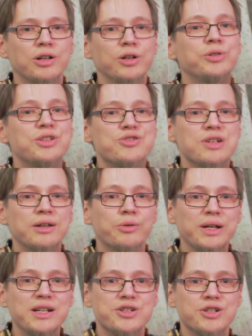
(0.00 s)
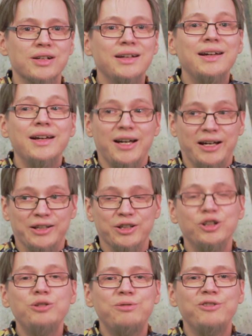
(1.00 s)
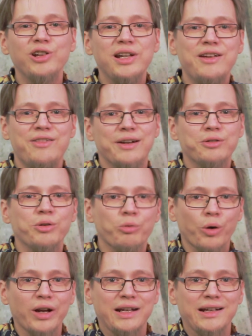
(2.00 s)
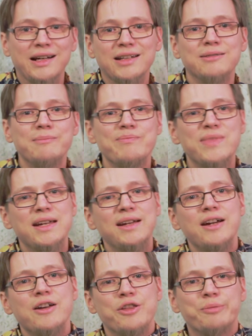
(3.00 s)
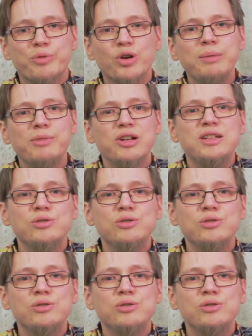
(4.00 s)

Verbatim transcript: code generation and hopefully then running it. The primary